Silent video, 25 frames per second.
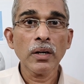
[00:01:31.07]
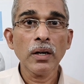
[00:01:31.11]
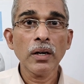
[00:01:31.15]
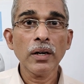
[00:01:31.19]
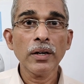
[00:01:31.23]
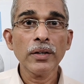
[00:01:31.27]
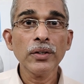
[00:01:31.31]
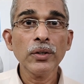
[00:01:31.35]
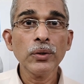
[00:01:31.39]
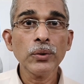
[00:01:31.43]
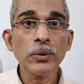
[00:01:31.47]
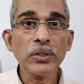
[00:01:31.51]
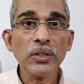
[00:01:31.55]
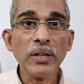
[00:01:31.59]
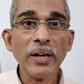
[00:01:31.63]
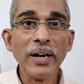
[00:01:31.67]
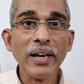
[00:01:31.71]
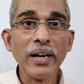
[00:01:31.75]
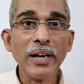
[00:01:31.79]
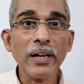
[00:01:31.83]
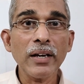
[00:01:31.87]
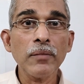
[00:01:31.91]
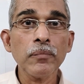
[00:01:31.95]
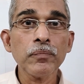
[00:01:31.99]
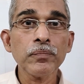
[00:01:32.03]

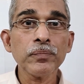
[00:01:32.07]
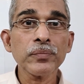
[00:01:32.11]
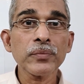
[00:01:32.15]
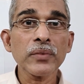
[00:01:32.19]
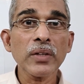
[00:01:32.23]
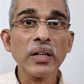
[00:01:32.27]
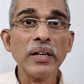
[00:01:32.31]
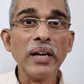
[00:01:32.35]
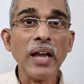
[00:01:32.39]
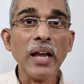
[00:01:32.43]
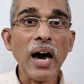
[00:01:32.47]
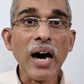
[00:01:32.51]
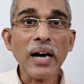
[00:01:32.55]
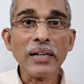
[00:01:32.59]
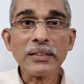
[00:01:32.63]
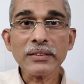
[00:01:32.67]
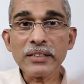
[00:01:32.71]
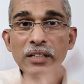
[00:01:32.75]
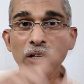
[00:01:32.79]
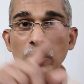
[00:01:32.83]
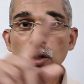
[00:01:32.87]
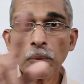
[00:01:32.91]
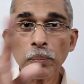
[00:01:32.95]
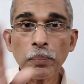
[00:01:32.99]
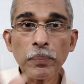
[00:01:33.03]
Usually, large
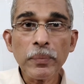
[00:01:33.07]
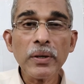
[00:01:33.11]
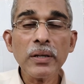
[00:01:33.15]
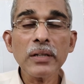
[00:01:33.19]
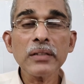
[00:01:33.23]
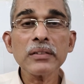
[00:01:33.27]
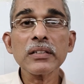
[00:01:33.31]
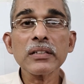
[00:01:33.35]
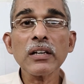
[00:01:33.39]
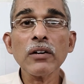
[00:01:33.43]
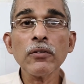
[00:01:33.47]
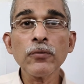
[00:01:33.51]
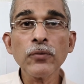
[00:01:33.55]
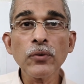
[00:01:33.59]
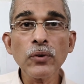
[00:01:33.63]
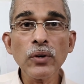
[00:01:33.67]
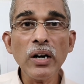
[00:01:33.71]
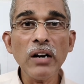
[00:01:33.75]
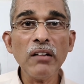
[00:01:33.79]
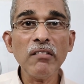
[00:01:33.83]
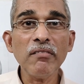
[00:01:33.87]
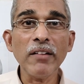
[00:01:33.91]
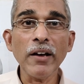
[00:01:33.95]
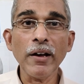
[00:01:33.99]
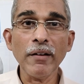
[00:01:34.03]
loop is a
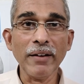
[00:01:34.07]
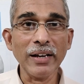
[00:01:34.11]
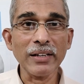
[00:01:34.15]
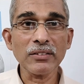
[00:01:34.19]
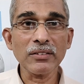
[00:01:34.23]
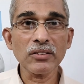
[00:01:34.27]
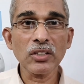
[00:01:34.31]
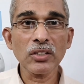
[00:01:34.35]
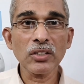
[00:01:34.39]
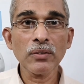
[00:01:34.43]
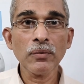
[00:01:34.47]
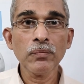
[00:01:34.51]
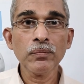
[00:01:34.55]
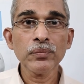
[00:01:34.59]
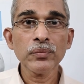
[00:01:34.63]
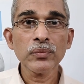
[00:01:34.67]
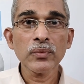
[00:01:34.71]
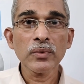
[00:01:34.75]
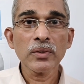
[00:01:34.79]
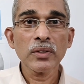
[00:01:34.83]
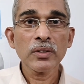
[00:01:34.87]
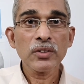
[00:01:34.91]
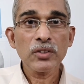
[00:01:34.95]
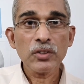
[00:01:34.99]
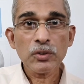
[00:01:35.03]
full wavelength.
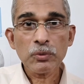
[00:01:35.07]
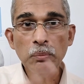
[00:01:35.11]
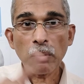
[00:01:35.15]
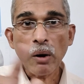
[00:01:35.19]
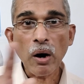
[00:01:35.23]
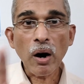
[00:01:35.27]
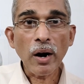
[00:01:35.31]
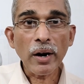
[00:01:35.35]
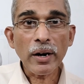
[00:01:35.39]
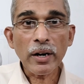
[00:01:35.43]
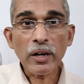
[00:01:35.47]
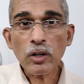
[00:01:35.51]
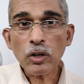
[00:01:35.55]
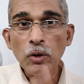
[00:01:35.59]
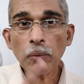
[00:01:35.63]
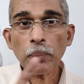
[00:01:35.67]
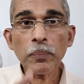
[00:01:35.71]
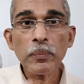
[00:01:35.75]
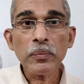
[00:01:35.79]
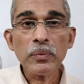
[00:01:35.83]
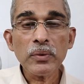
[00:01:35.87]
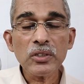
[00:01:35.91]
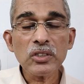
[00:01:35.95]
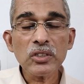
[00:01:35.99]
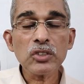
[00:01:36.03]
Small
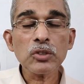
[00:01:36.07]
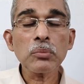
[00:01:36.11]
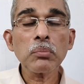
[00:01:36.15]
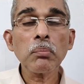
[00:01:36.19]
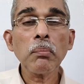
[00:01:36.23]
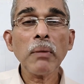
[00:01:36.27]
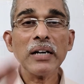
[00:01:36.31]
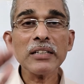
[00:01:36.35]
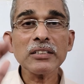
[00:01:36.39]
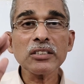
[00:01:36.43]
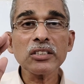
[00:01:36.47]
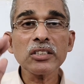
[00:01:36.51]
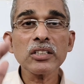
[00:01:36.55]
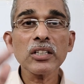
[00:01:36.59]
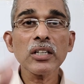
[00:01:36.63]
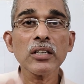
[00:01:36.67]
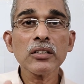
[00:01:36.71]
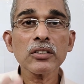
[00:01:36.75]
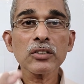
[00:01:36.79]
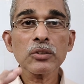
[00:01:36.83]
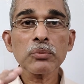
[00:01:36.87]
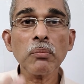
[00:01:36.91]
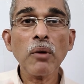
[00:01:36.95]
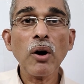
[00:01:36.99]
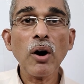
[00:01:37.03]
loop is much
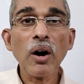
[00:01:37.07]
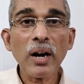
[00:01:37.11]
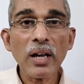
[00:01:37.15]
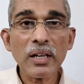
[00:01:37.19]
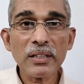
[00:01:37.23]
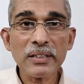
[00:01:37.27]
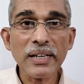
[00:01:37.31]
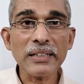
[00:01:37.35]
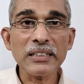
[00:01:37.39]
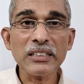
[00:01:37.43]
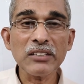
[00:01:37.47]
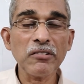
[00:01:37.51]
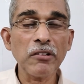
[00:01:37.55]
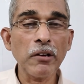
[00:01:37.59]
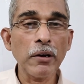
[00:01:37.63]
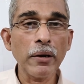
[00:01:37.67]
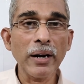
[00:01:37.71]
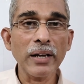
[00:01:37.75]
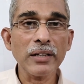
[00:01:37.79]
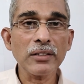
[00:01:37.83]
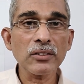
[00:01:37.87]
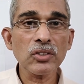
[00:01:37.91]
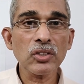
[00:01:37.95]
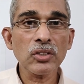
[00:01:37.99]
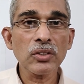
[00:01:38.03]
smaller than the
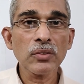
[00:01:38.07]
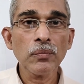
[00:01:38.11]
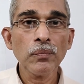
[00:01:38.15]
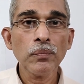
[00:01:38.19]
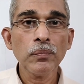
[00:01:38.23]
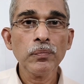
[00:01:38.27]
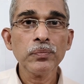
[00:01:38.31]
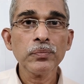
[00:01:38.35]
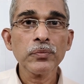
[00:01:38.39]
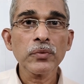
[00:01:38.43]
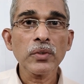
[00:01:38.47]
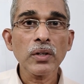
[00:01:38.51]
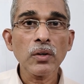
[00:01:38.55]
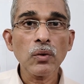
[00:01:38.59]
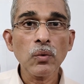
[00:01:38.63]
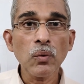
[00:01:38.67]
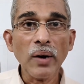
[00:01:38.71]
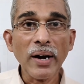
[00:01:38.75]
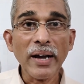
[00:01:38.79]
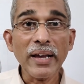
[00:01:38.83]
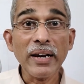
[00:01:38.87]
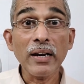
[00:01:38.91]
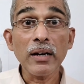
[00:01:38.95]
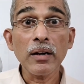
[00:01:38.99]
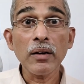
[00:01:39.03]
wavelength,
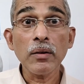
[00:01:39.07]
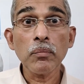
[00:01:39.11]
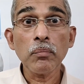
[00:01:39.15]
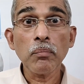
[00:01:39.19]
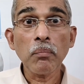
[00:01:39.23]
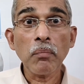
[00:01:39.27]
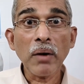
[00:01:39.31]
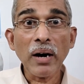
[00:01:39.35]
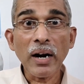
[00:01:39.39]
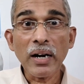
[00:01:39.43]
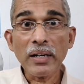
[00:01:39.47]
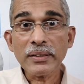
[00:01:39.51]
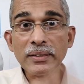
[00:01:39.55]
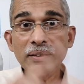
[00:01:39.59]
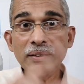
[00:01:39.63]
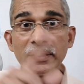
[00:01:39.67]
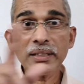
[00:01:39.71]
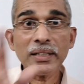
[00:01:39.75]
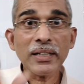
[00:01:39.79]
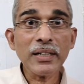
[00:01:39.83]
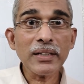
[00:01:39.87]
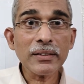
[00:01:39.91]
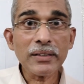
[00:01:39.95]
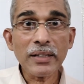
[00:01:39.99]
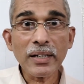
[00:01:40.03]
while
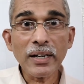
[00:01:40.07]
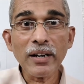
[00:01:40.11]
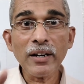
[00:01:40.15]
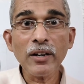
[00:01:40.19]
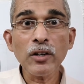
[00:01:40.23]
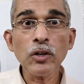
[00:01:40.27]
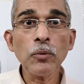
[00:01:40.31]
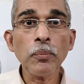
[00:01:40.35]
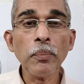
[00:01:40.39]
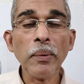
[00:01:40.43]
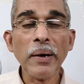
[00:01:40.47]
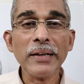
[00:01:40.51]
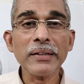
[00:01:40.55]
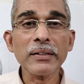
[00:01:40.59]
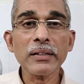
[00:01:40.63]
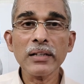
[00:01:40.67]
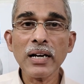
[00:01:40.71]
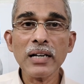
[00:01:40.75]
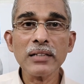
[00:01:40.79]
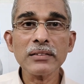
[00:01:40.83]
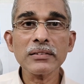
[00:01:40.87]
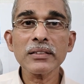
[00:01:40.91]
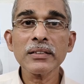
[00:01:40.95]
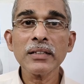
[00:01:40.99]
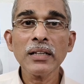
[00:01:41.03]
multi-turn loop
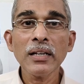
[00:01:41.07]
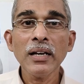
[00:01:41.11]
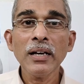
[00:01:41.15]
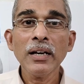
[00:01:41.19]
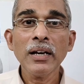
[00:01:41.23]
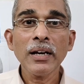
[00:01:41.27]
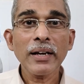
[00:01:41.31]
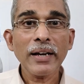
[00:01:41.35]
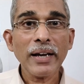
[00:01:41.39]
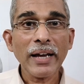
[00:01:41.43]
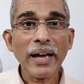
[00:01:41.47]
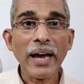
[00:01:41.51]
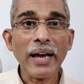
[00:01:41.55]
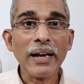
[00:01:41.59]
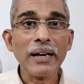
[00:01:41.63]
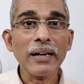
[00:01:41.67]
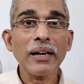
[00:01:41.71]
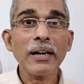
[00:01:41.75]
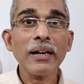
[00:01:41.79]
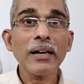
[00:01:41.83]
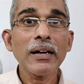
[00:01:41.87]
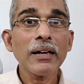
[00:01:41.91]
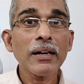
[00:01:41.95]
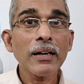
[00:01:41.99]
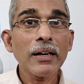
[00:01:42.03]
antennas
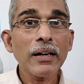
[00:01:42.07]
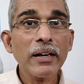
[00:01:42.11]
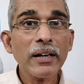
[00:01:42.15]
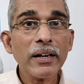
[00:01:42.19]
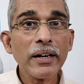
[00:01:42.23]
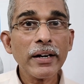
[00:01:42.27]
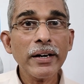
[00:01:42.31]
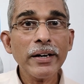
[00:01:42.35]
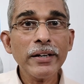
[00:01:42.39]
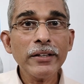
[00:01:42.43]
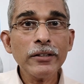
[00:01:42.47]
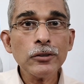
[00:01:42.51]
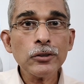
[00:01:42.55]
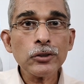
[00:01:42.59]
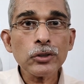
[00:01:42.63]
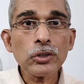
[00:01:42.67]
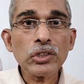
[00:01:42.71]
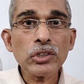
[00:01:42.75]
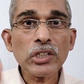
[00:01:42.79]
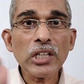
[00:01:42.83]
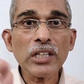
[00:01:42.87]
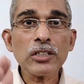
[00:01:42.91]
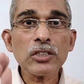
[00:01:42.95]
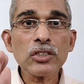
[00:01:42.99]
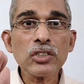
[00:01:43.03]
can reduce
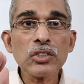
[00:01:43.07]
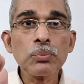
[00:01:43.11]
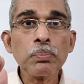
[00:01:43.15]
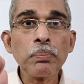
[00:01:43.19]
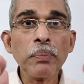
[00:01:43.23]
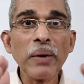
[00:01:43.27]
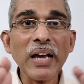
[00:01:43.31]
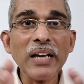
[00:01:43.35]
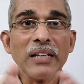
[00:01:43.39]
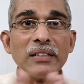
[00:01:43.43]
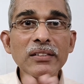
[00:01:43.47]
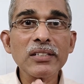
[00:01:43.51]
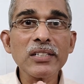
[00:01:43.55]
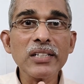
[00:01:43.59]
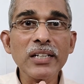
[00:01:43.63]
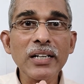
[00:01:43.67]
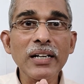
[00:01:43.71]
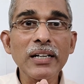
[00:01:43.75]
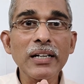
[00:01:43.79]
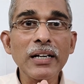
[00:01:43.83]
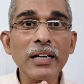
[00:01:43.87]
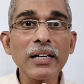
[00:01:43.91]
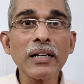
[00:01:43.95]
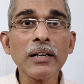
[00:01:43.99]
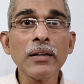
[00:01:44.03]
the space
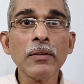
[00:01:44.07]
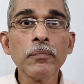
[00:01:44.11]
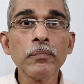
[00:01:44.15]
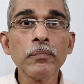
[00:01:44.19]
needed